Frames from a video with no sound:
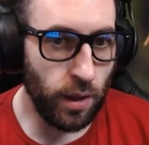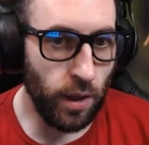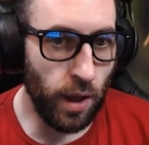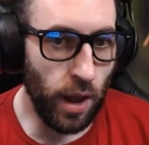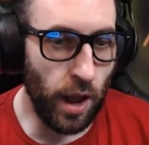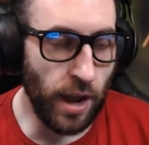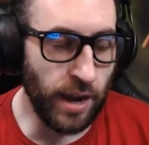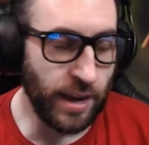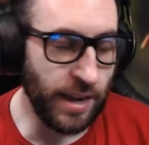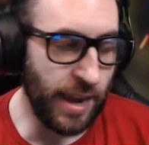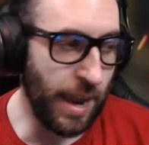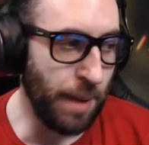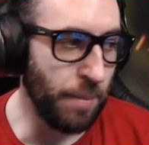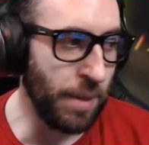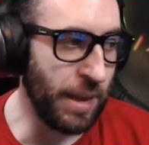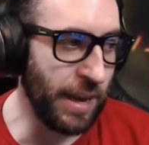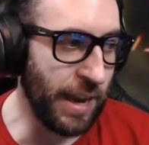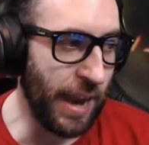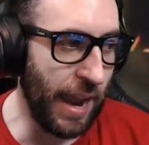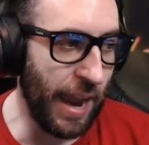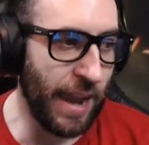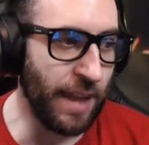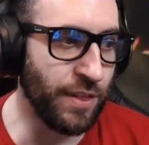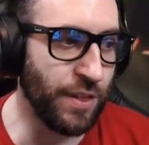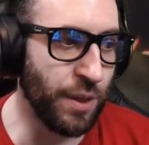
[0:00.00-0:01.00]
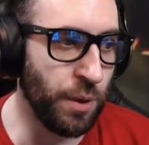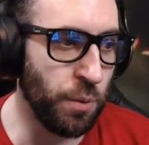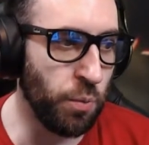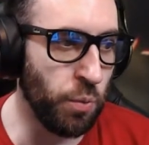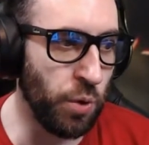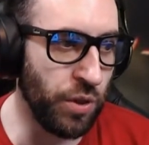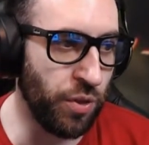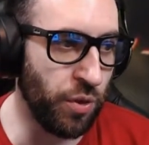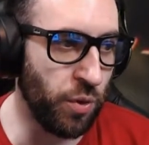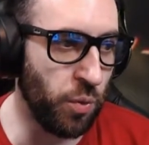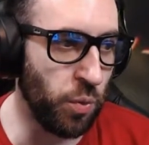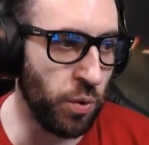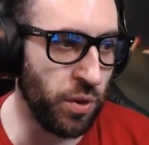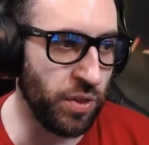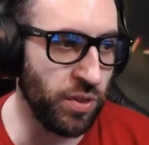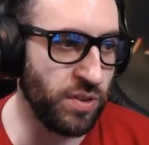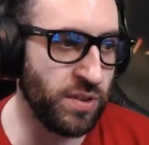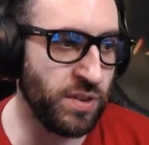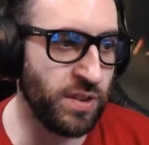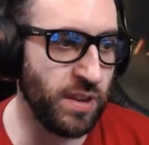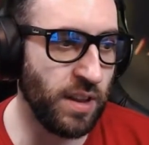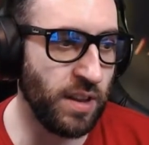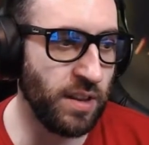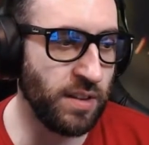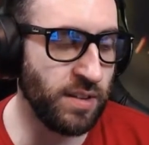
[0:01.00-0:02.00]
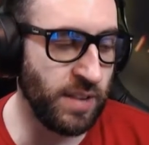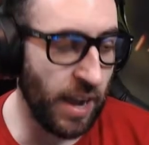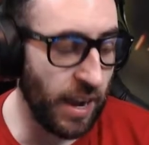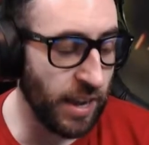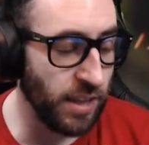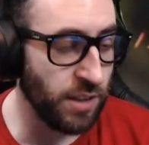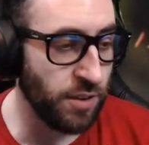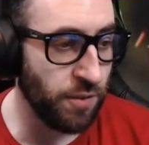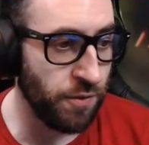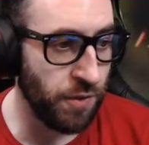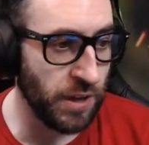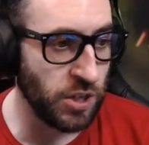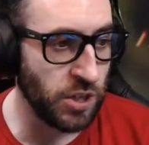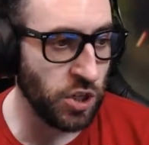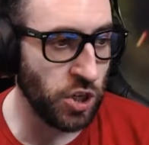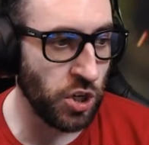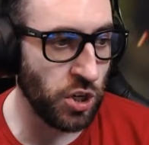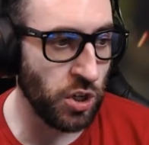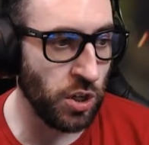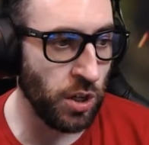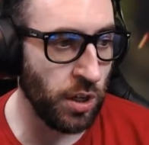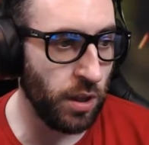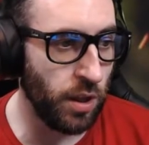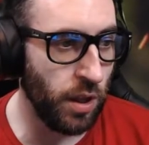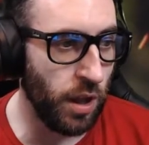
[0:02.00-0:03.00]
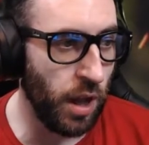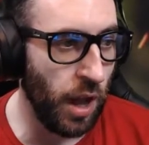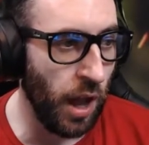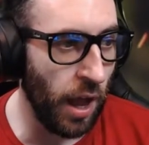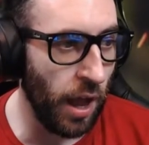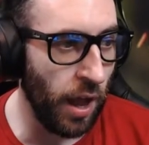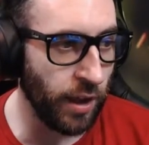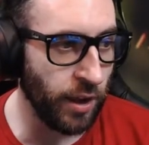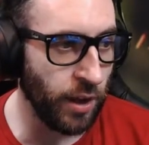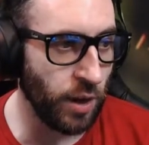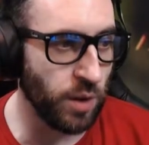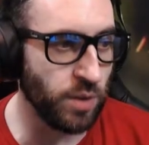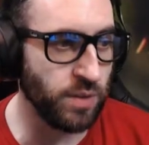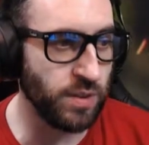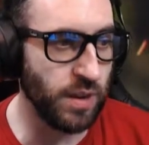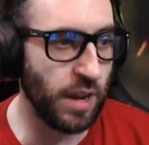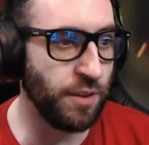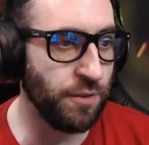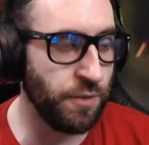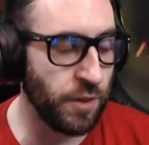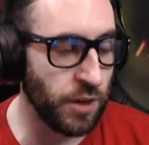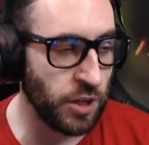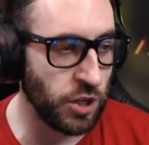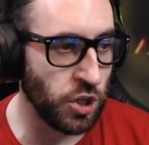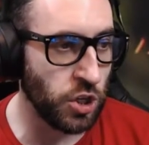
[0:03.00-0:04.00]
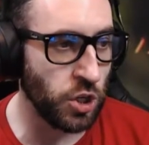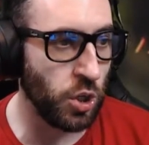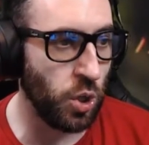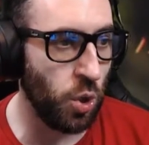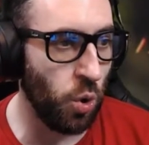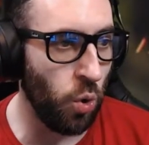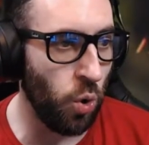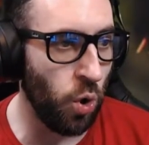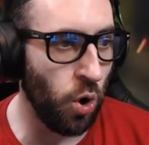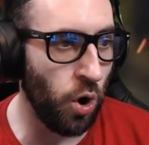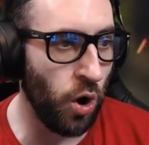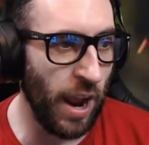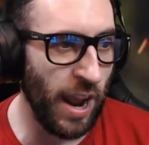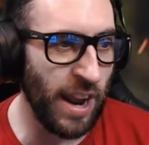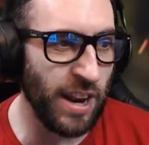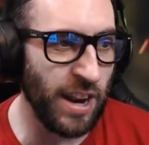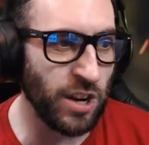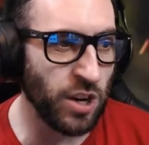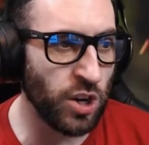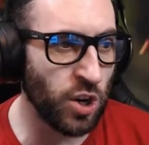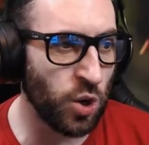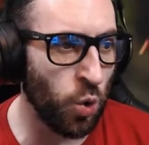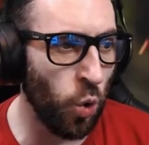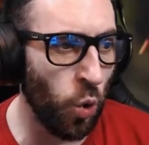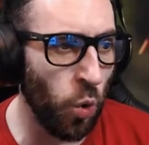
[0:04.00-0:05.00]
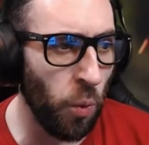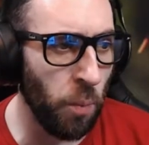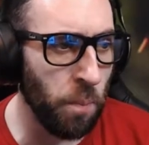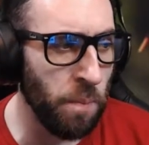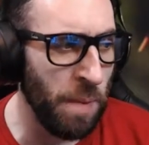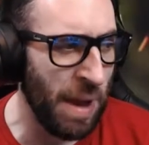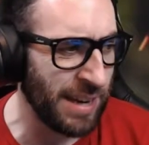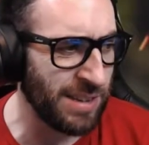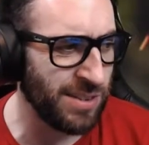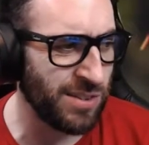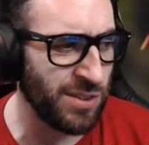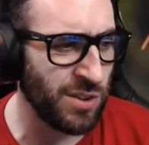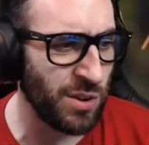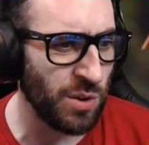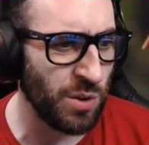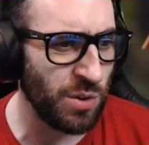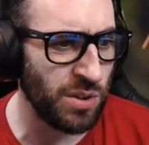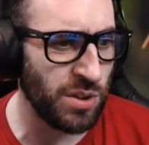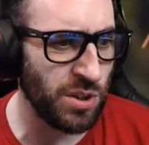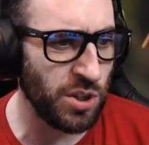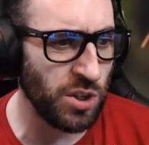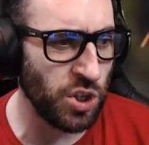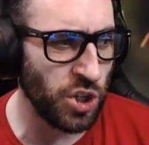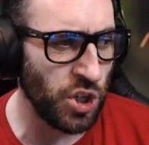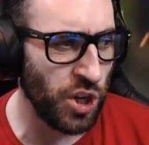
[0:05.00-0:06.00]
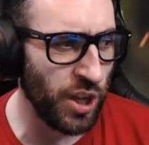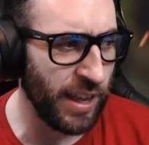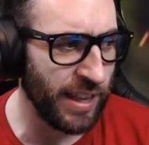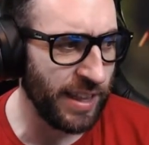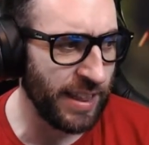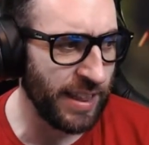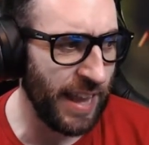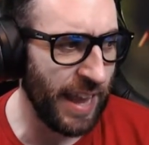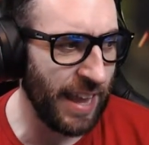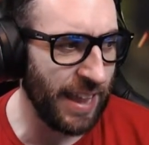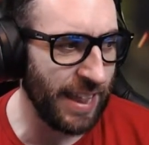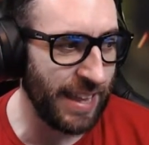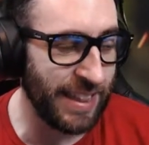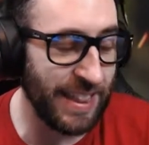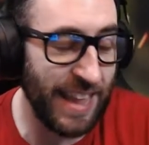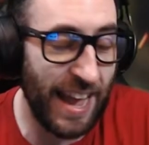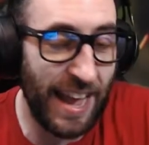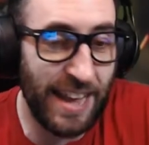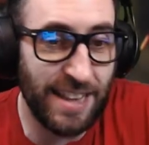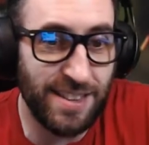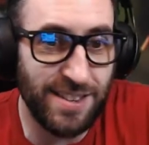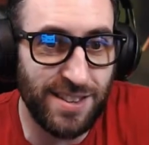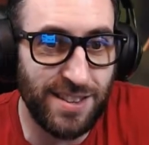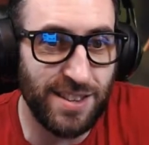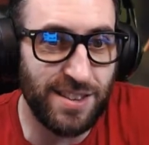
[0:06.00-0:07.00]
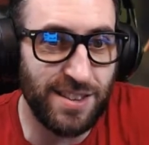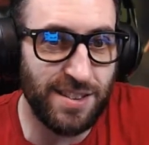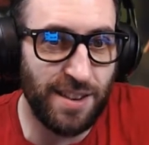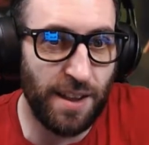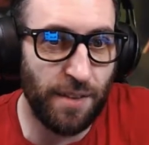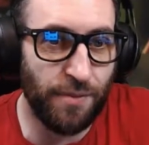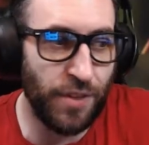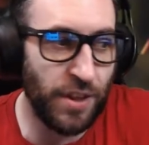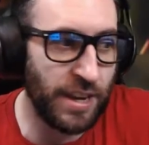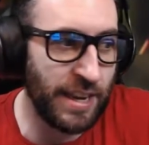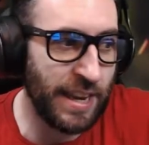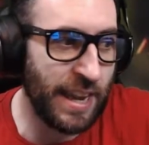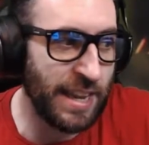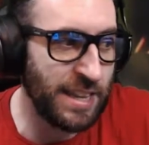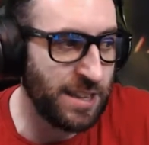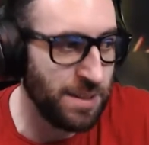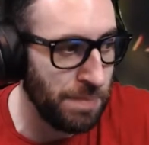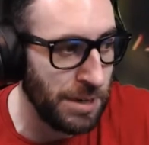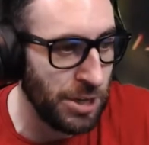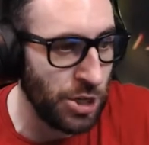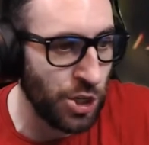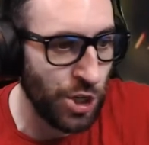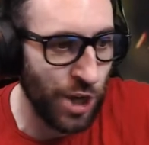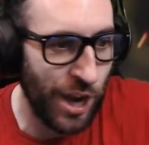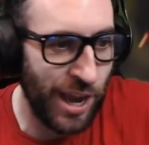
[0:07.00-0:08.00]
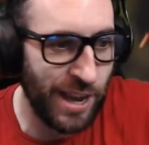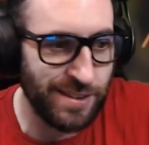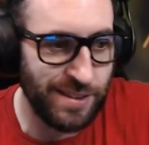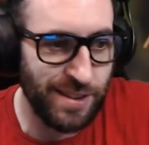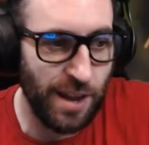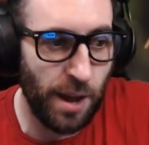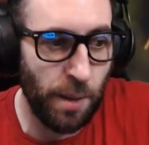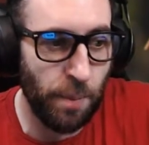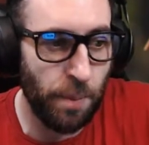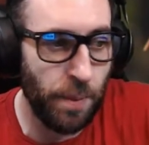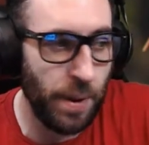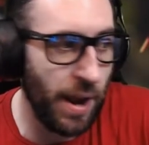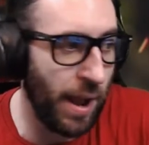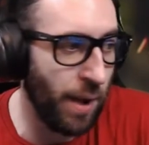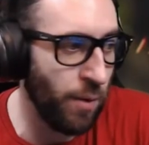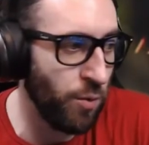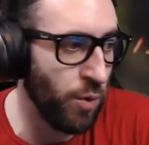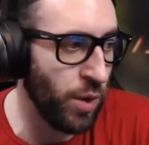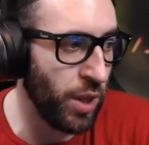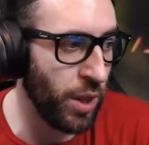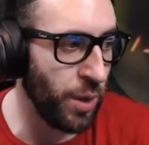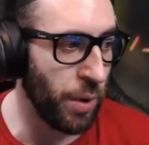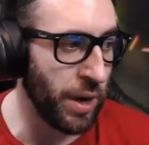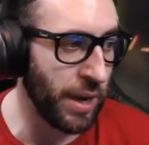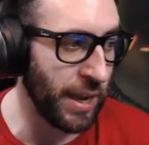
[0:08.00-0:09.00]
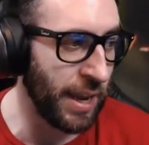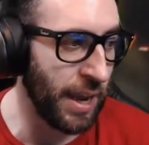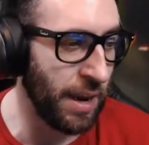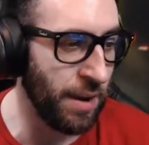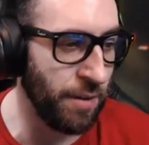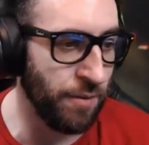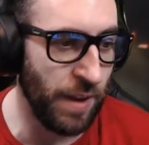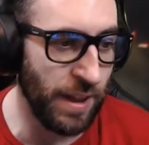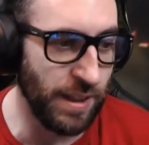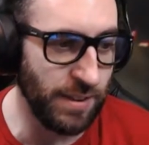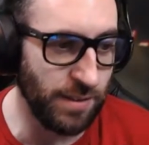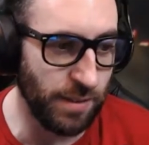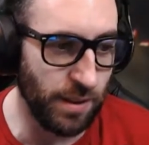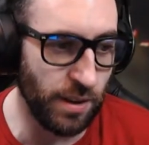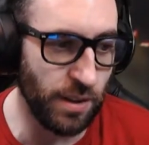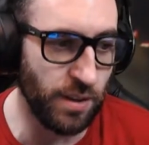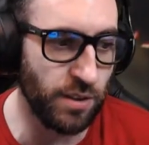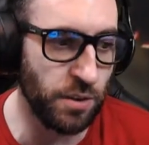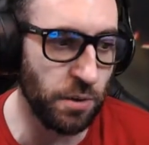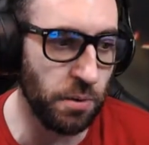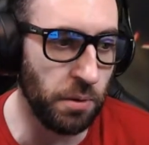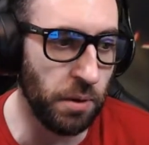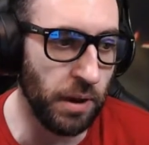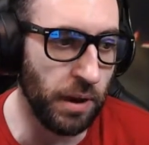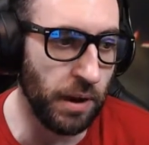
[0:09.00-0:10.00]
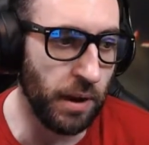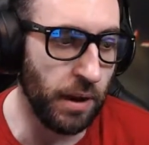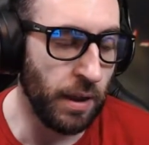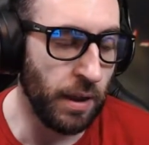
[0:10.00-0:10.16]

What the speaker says: a game like Anthem with science fiction, science fiction lore and cool mech suits and shit like that, like that's the stuff that gets me jazzed up, and I really want to get invested into it.